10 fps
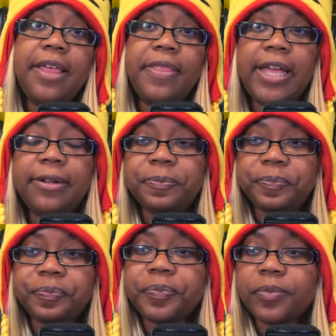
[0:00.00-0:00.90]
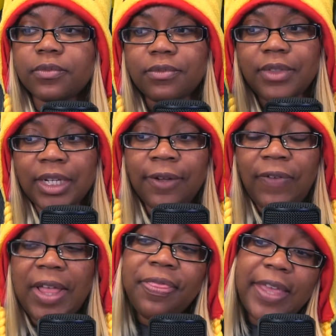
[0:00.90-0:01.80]
And then a
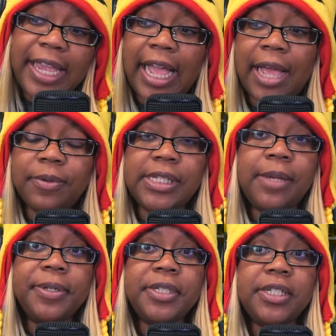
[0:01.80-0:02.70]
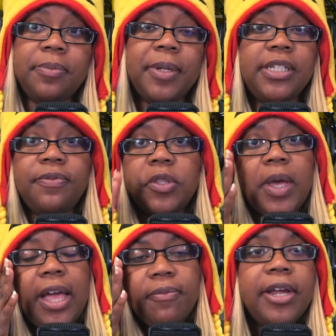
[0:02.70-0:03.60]
fun thing I will say about Disney Plus, even though
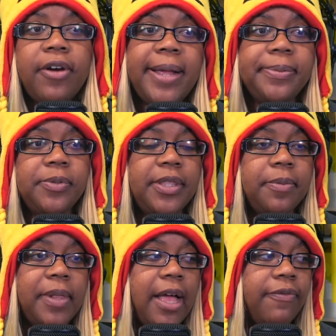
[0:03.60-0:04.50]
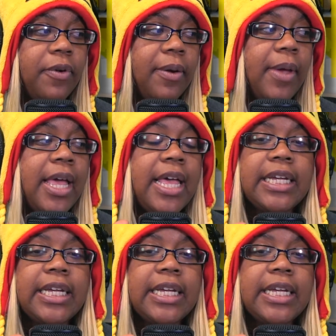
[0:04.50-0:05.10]
I have my gripes with the platform,